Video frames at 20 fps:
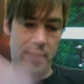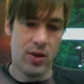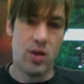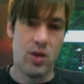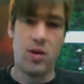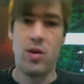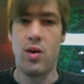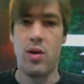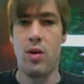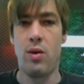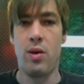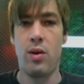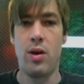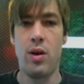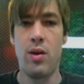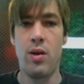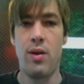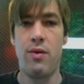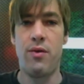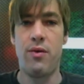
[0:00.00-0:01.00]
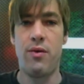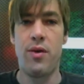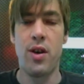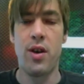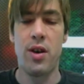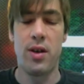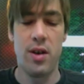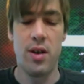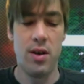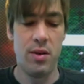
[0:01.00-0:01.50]
tell Gary fuck
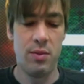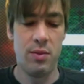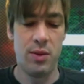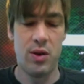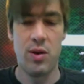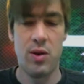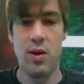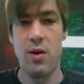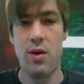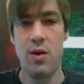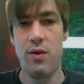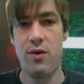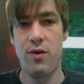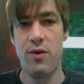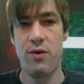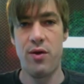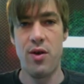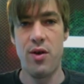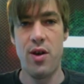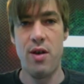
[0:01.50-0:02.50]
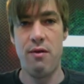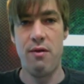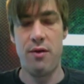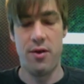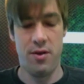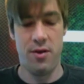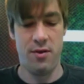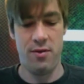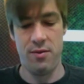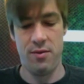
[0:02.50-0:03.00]
himself forever.